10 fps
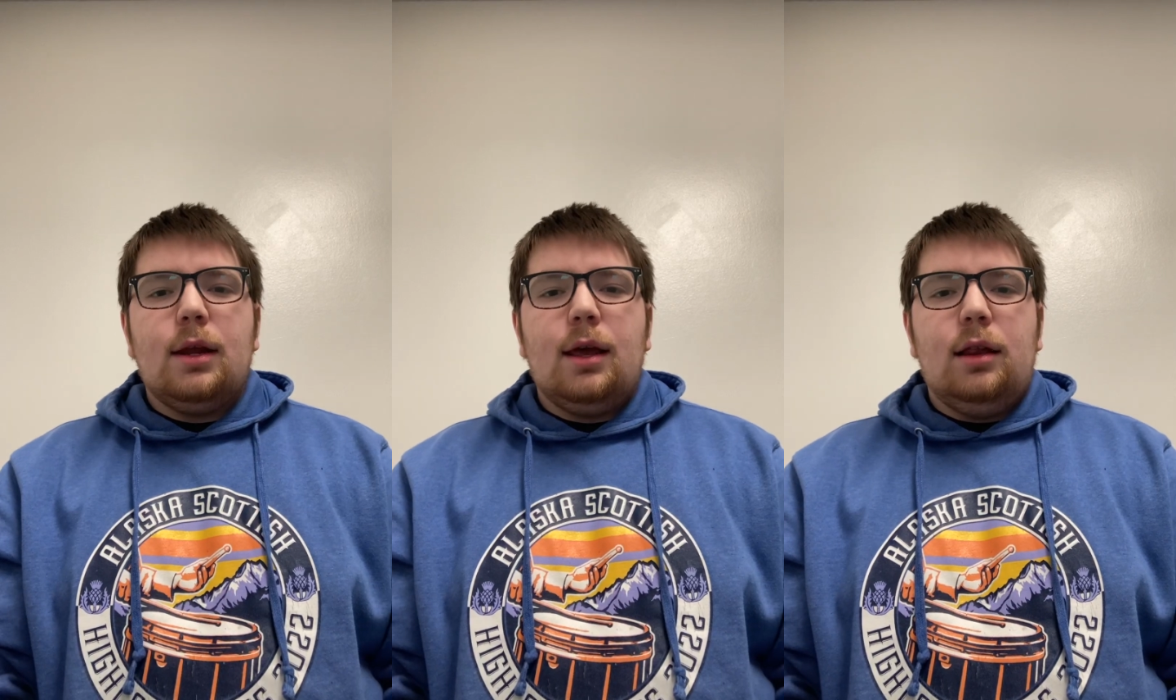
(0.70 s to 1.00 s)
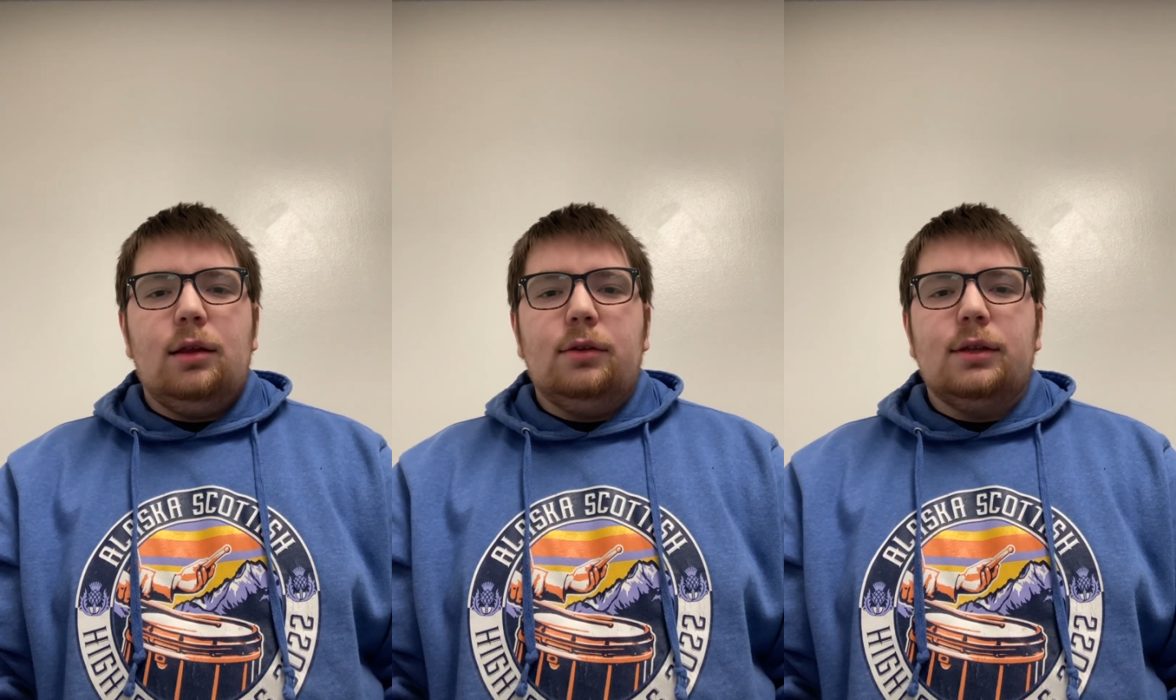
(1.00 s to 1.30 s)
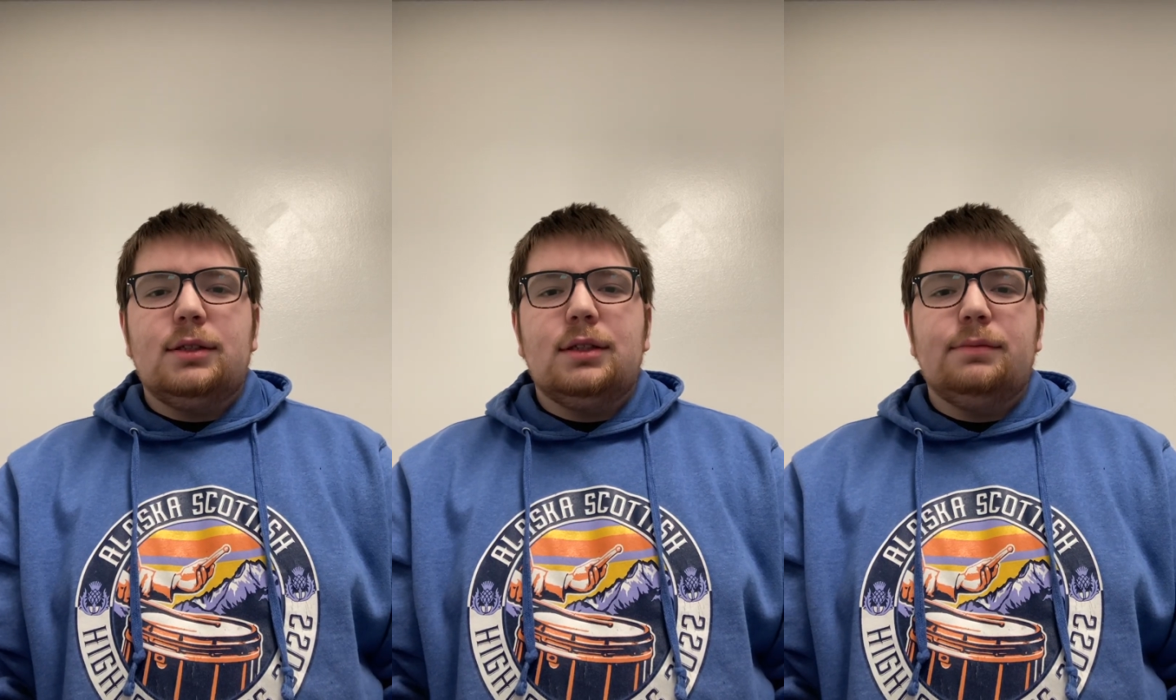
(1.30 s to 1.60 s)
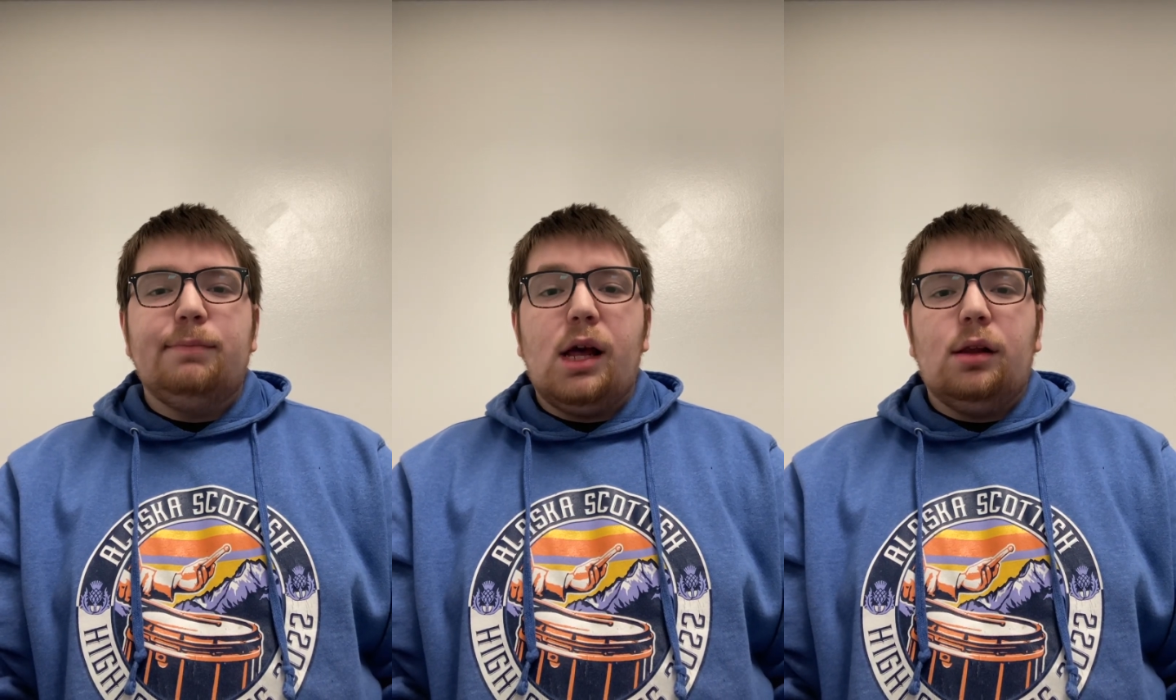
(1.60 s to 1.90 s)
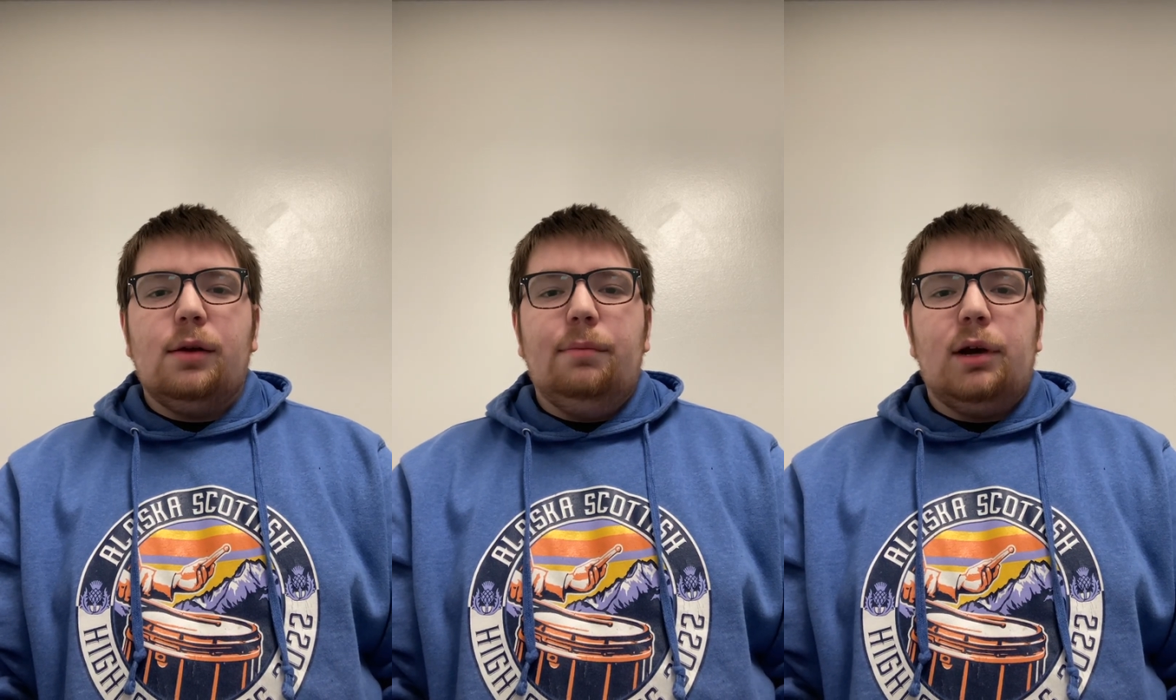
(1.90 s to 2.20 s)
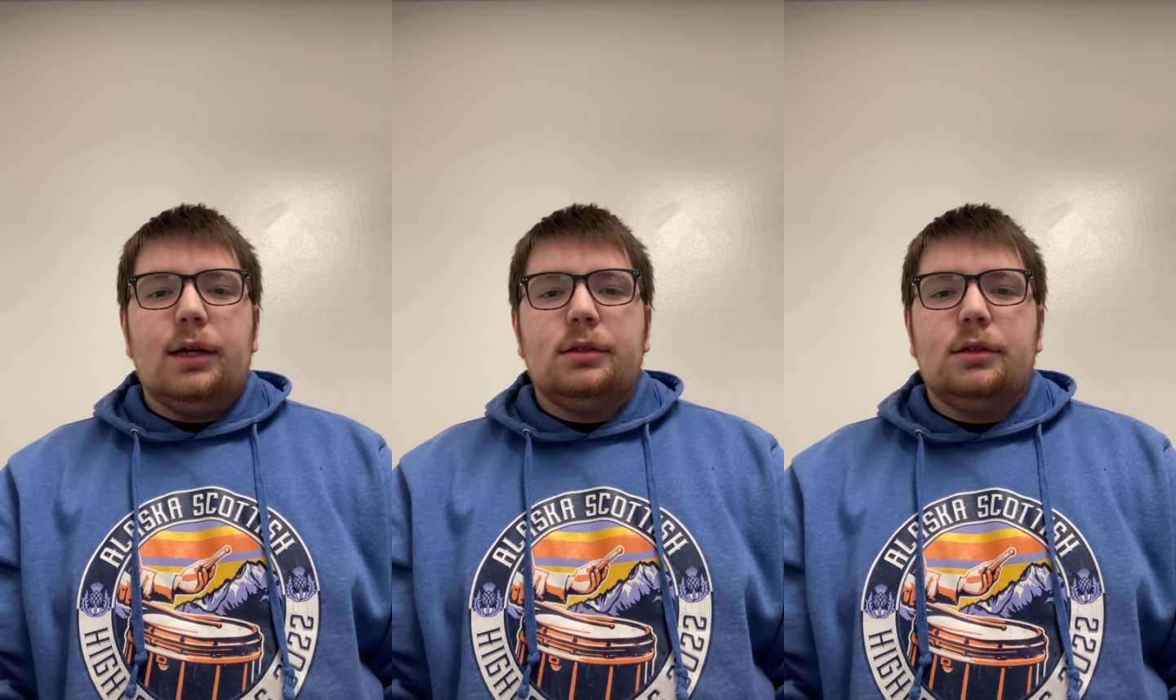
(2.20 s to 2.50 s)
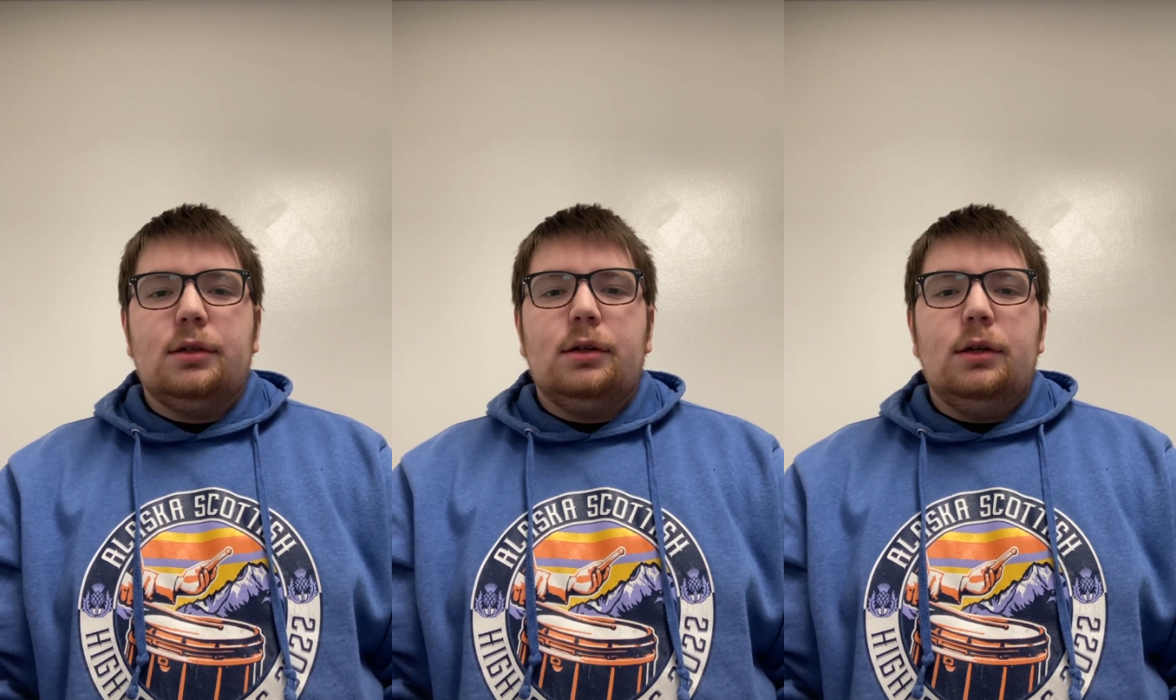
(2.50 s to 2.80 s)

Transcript: Hello, this is Malcolm Bossa,